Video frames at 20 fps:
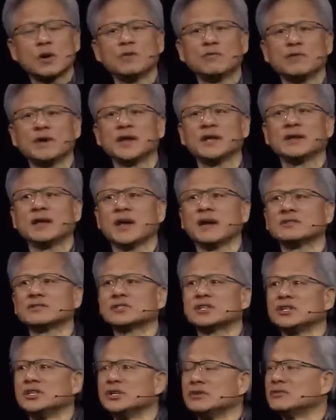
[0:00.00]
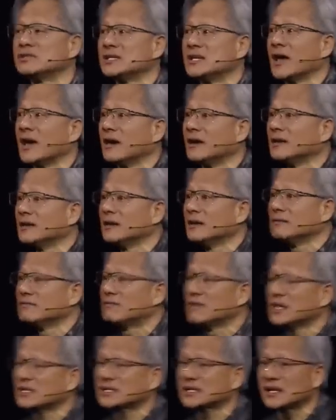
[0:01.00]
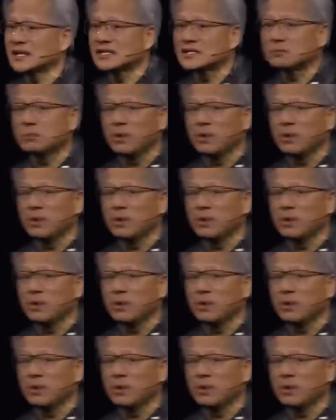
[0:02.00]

is what we announced to you today. This